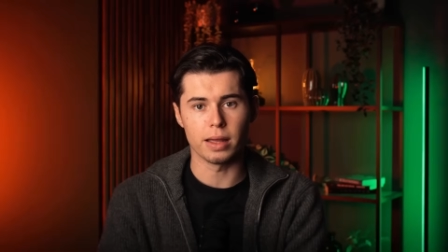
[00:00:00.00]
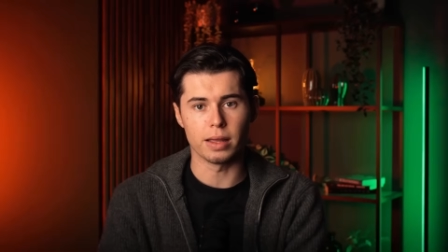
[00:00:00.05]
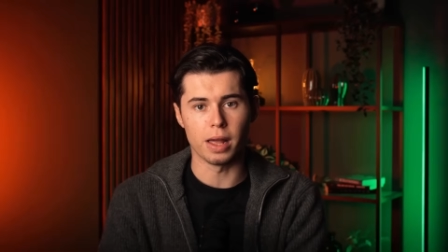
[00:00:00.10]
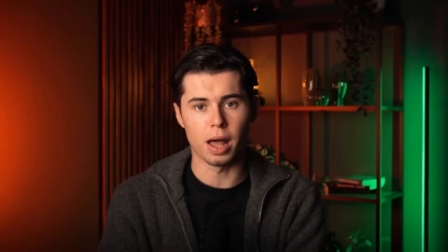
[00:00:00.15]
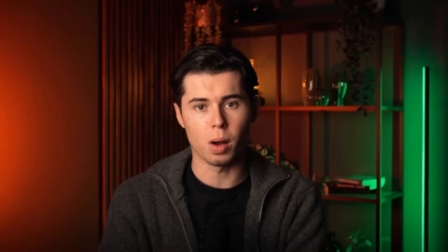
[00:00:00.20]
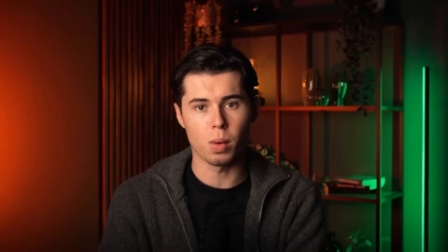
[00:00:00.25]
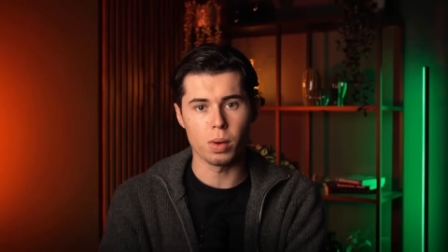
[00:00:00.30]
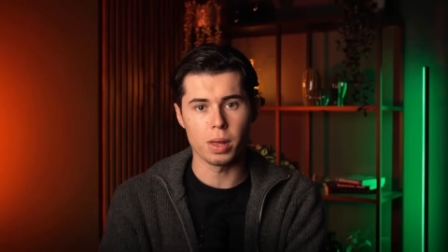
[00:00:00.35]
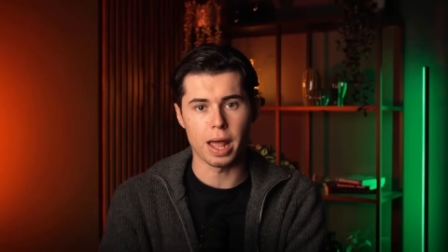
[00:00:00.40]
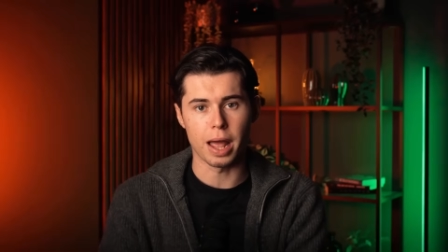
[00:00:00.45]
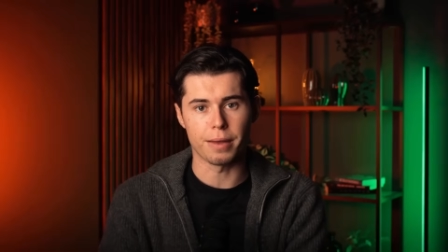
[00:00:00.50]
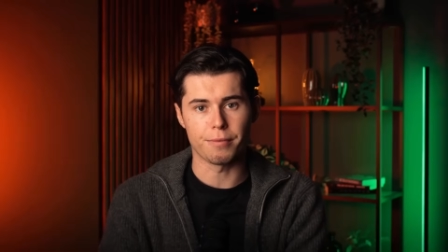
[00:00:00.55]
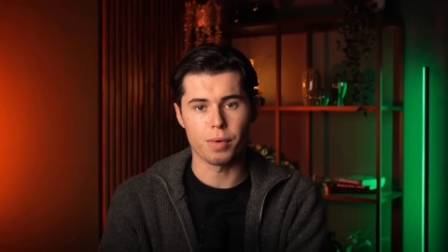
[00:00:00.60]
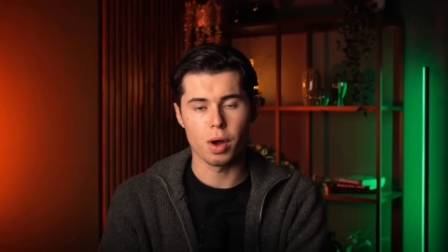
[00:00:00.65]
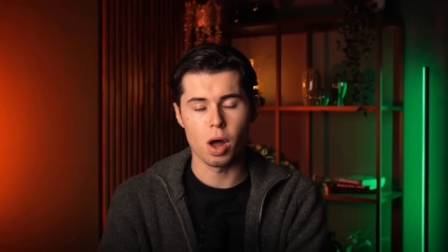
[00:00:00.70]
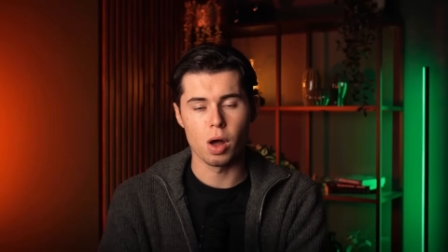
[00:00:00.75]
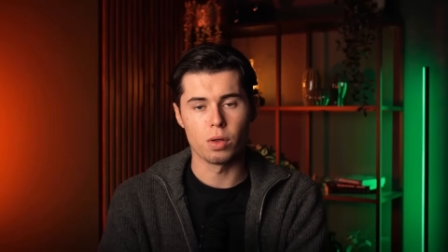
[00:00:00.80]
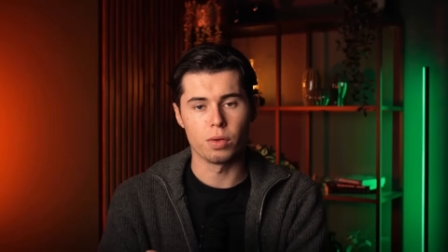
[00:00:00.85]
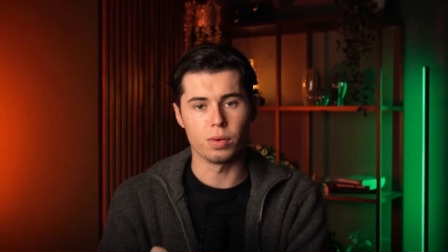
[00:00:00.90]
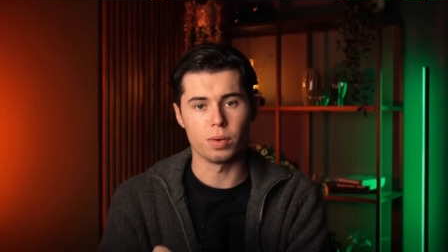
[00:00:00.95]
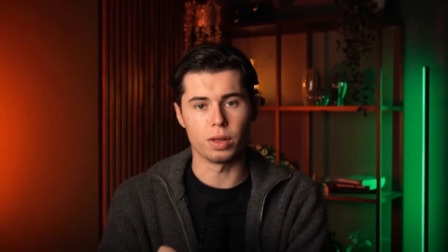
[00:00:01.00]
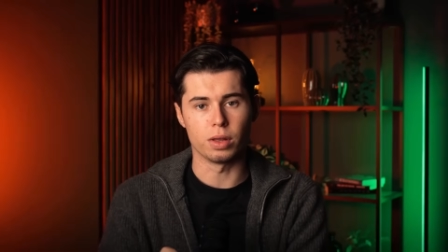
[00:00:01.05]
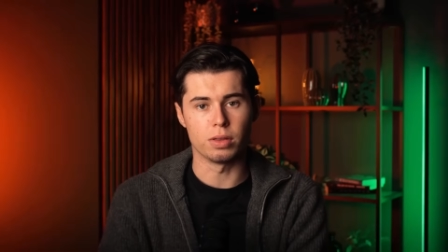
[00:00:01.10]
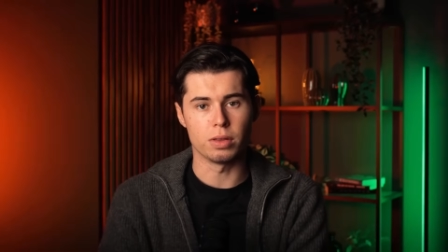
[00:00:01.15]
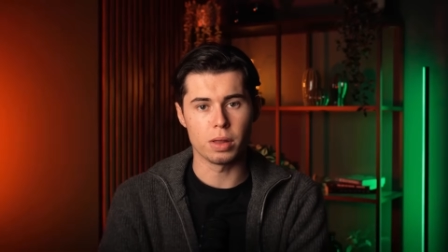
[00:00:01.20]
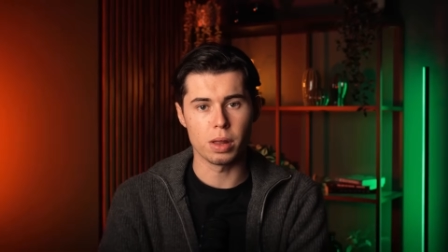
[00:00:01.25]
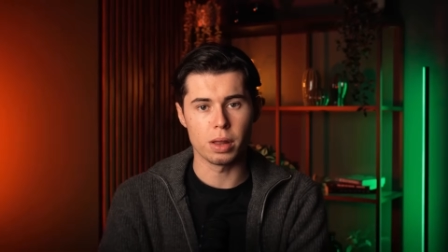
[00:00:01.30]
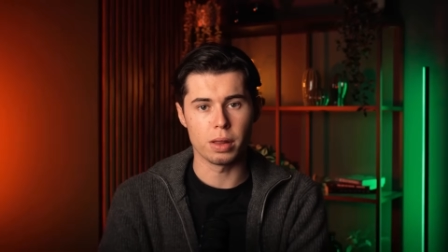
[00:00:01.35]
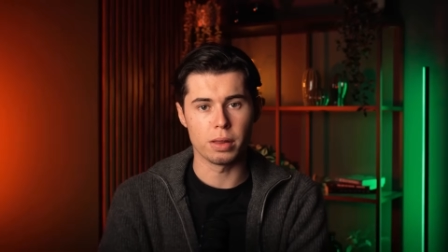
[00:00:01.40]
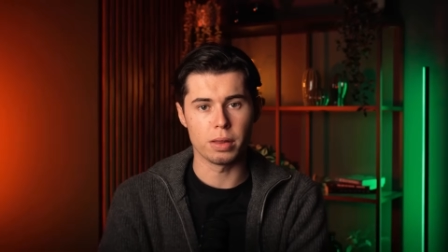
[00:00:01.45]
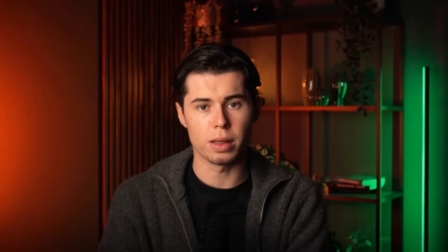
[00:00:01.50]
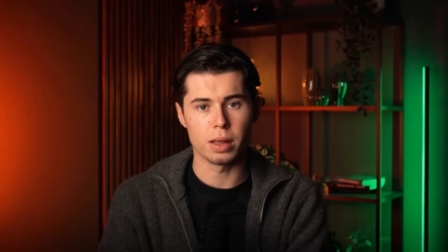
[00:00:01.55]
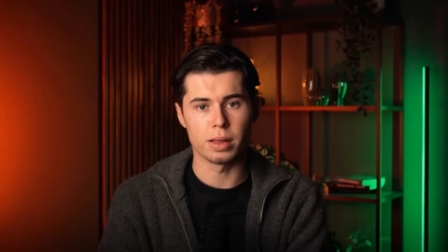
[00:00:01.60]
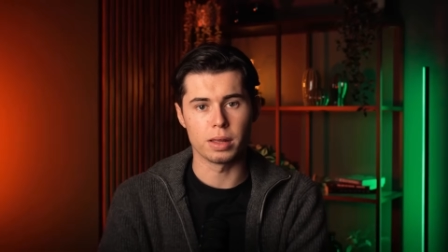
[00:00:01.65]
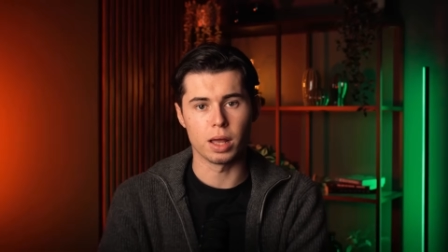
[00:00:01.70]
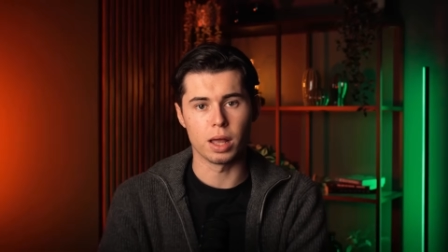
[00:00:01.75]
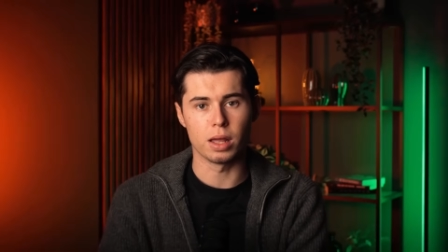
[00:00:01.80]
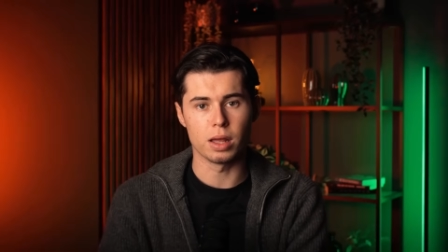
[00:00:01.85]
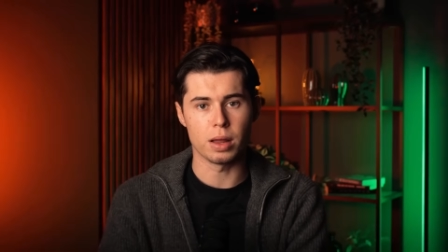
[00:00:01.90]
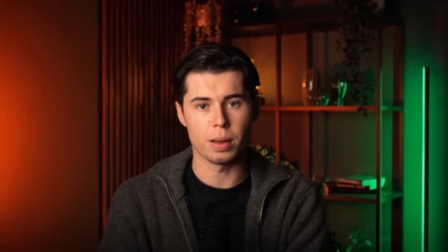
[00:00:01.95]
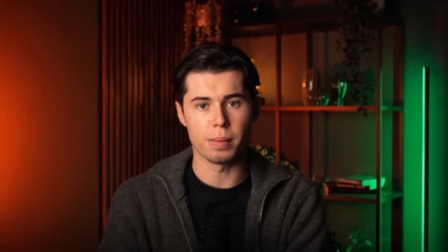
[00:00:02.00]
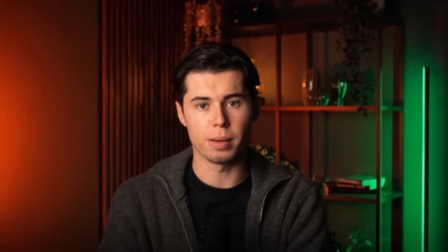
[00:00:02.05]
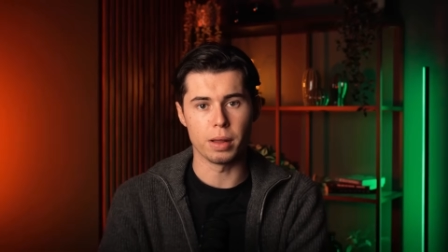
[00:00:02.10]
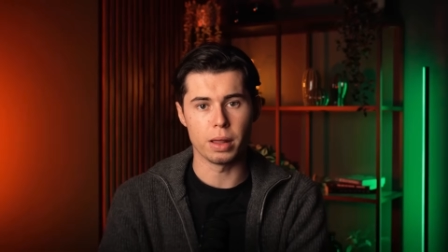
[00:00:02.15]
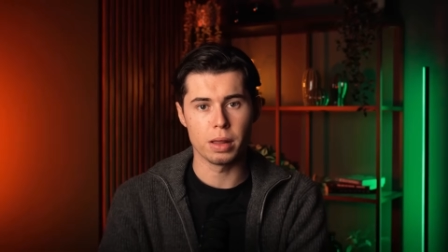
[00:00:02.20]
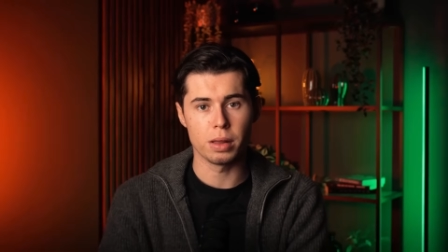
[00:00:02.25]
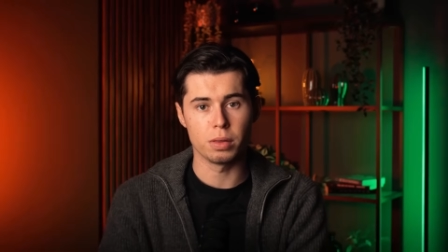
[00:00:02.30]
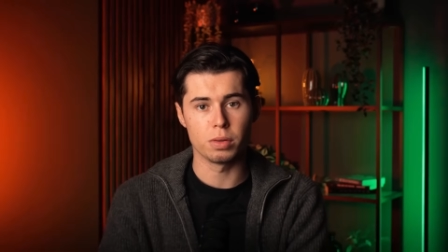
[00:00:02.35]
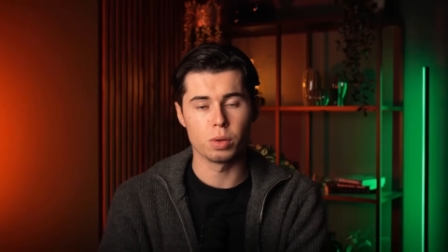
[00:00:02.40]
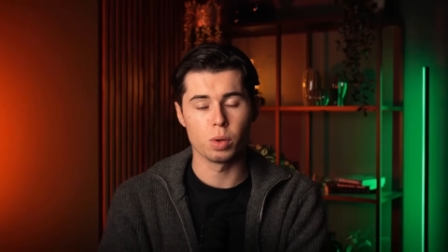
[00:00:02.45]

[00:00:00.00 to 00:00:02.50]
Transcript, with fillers: And now we have all three scenes that tell a complete